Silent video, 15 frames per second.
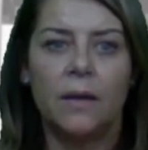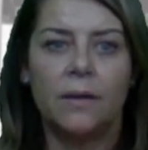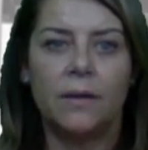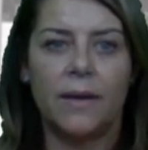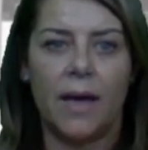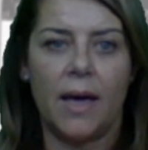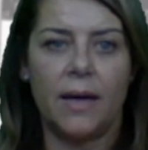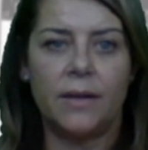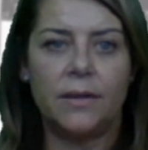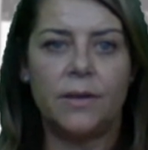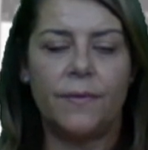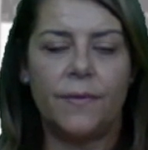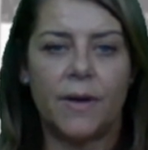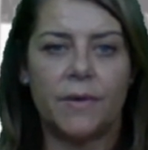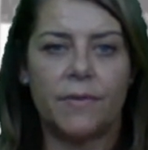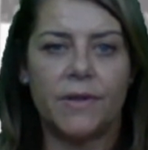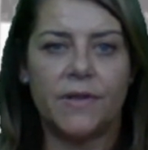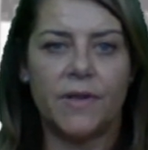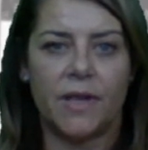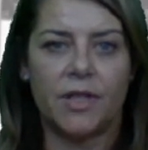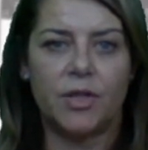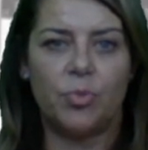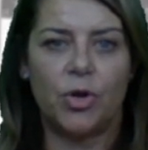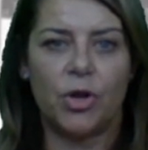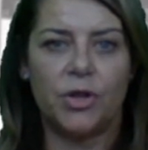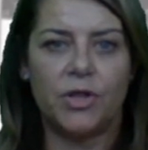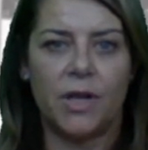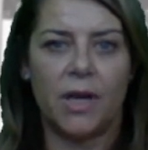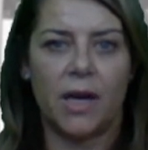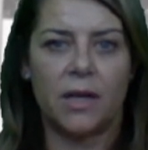The end of a research
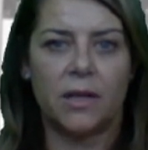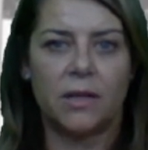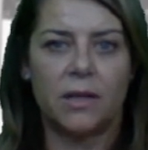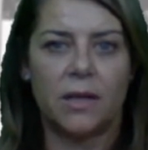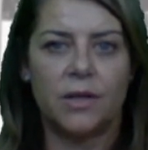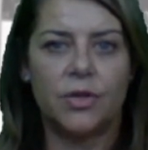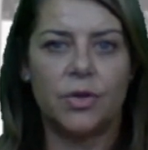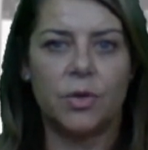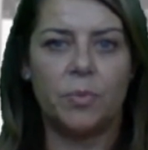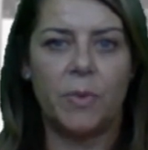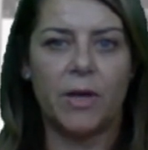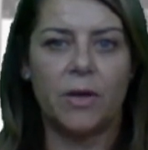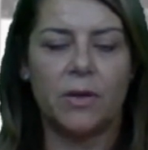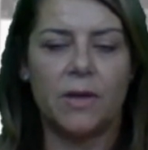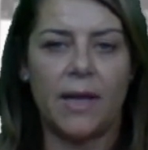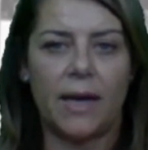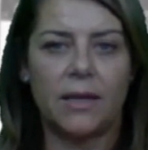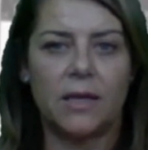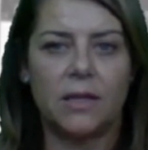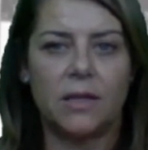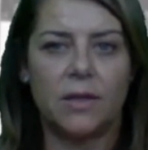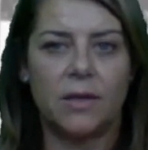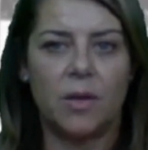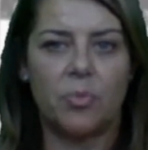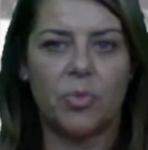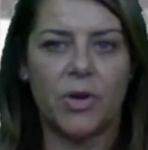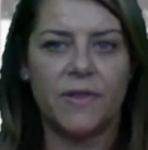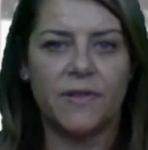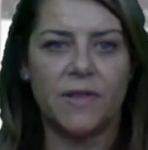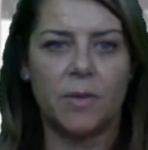project should be connected to the
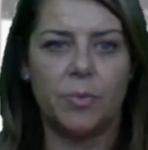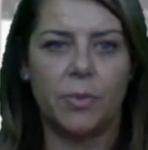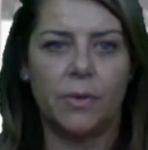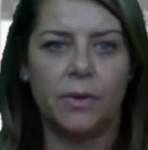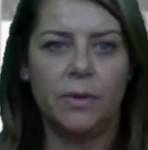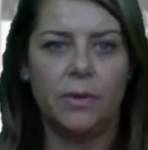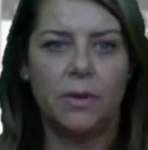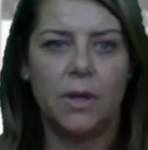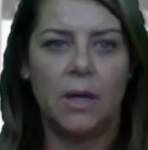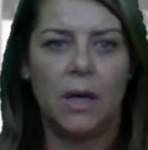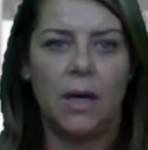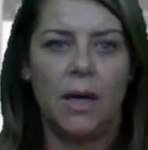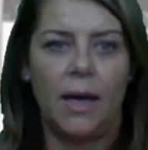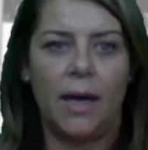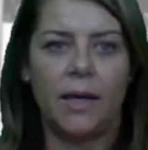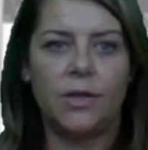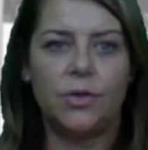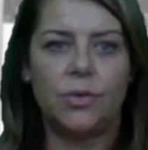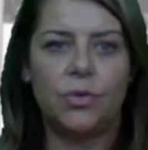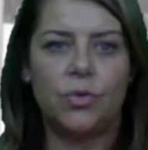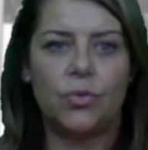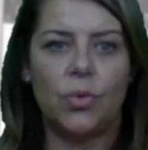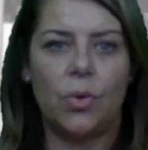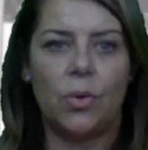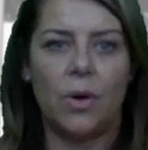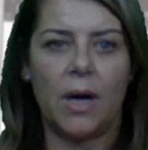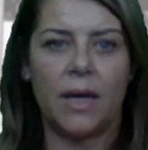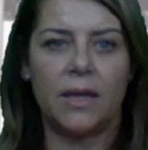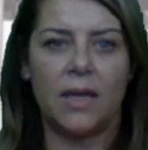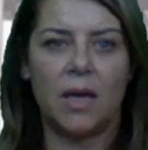principle. It should draw
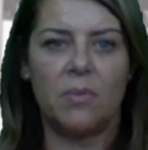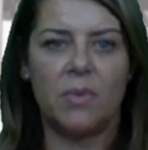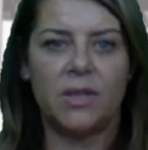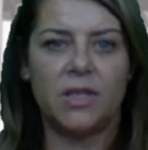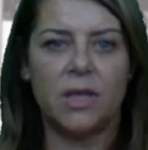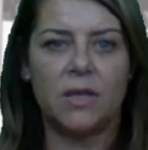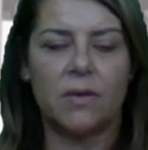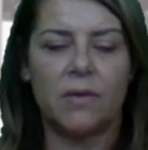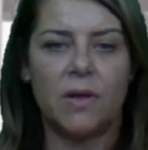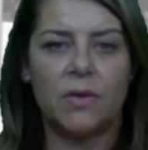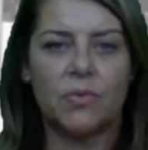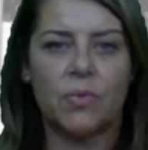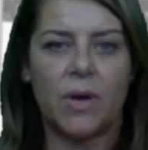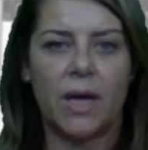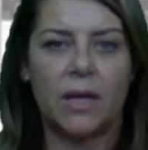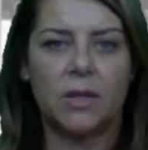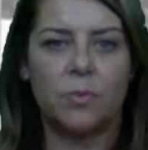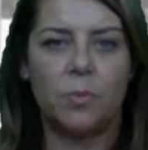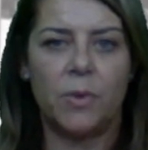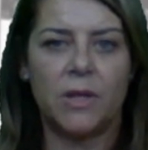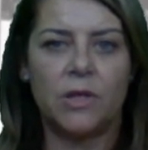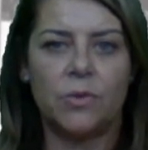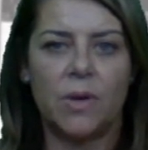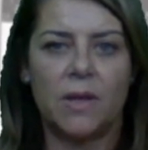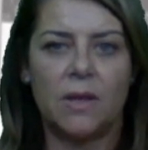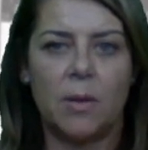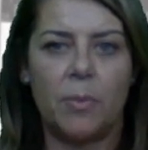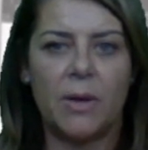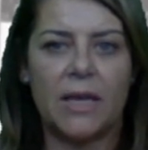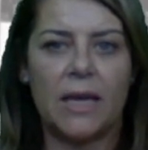an imaginary thread between the
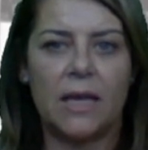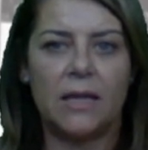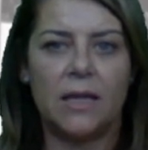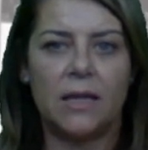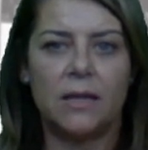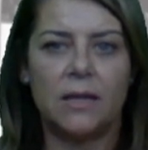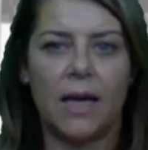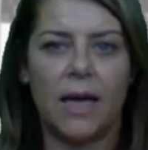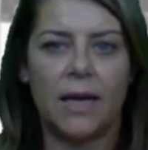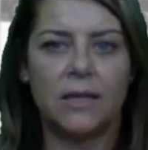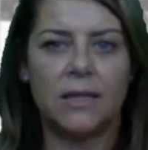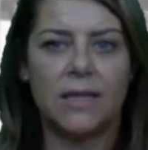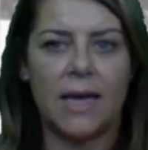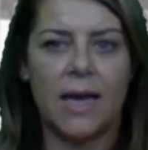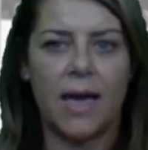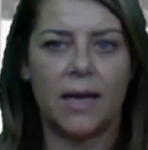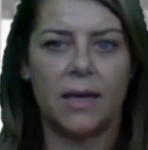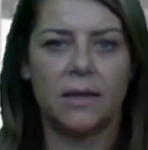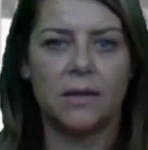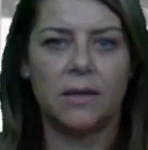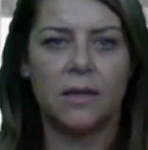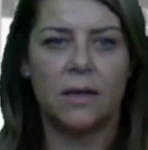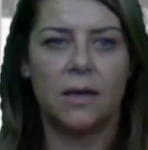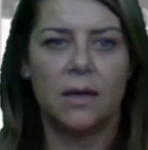beginning and the end.